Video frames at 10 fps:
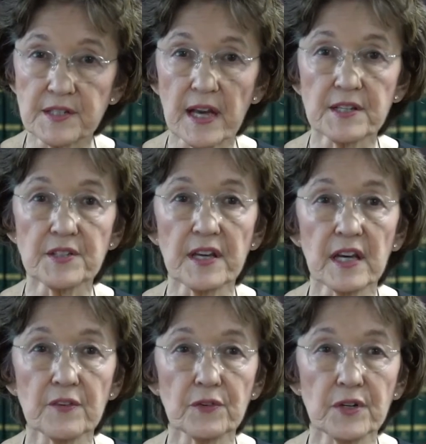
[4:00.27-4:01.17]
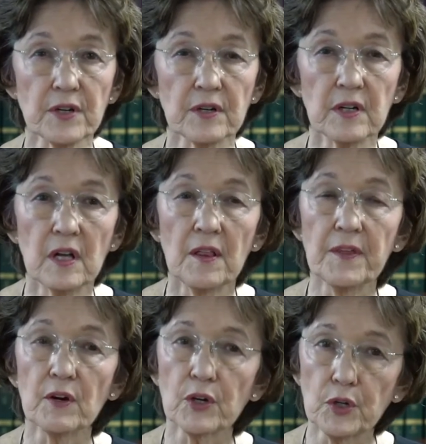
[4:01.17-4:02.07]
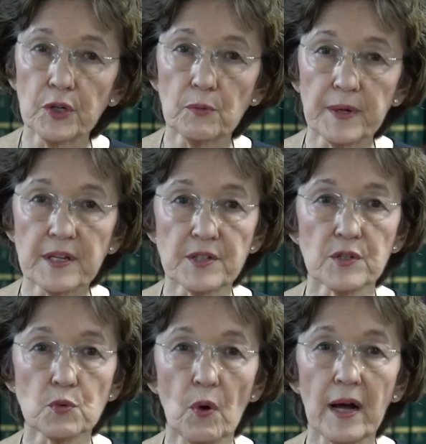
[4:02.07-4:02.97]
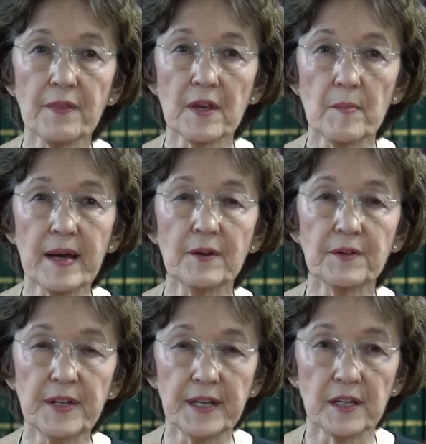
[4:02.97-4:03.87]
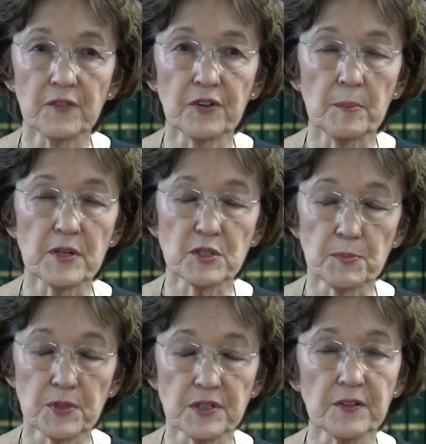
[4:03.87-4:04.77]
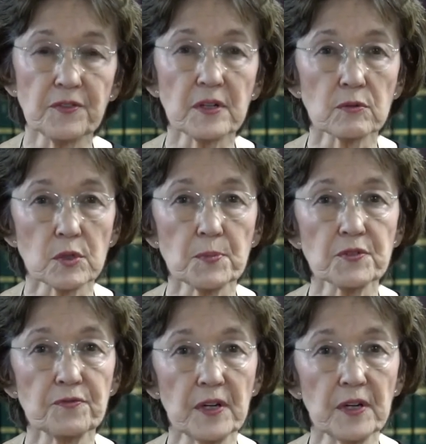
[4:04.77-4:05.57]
I say every year, there are good reasons why the amount netted from a specific group's